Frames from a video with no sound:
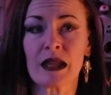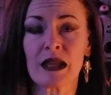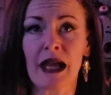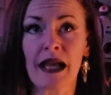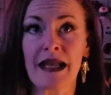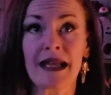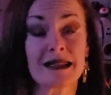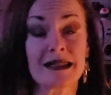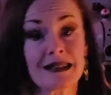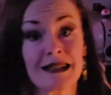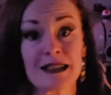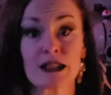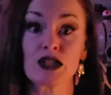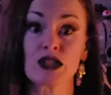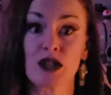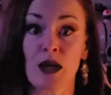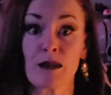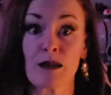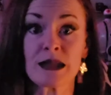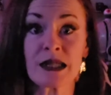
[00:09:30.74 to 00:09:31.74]
I guess, like
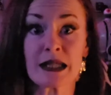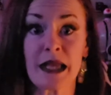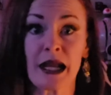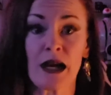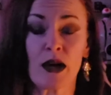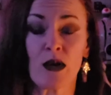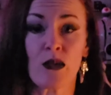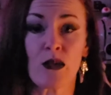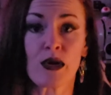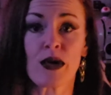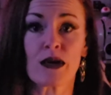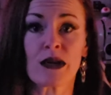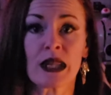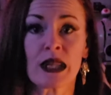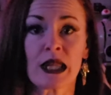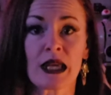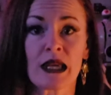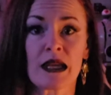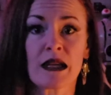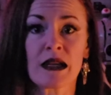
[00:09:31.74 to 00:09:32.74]
jump scare
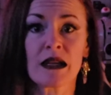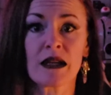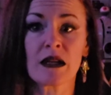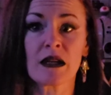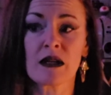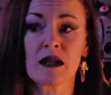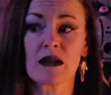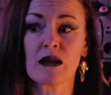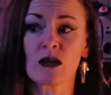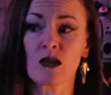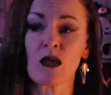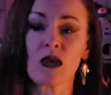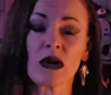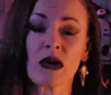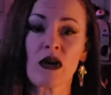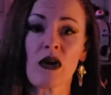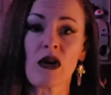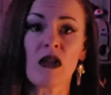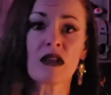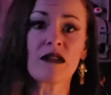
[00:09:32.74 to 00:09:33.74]
worthy... Were
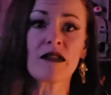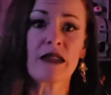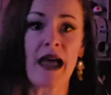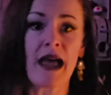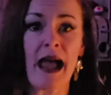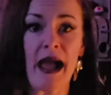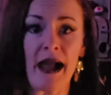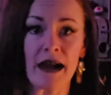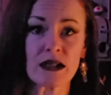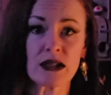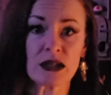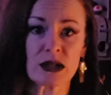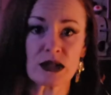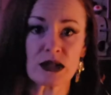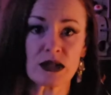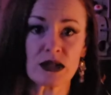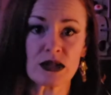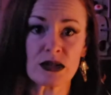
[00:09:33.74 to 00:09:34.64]
all of the actors.